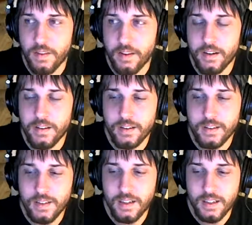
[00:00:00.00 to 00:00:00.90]
There
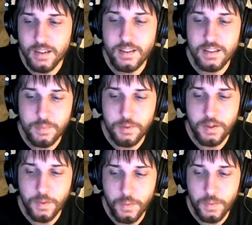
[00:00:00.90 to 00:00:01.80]
is a pretty
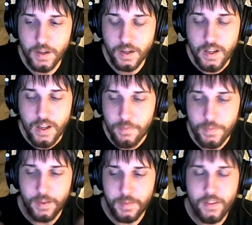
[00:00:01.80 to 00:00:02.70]
cool one.
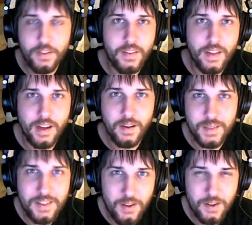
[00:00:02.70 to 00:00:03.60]
But I mean, other than that, I
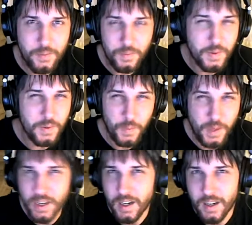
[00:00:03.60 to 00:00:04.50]
mean, they're all really
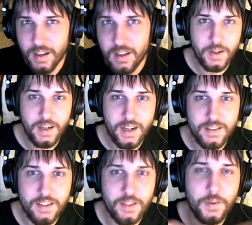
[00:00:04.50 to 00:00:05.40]
weird. And
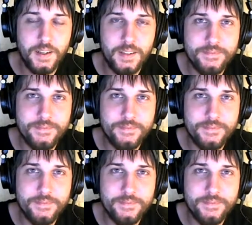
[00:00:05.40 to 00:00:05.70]
you know what?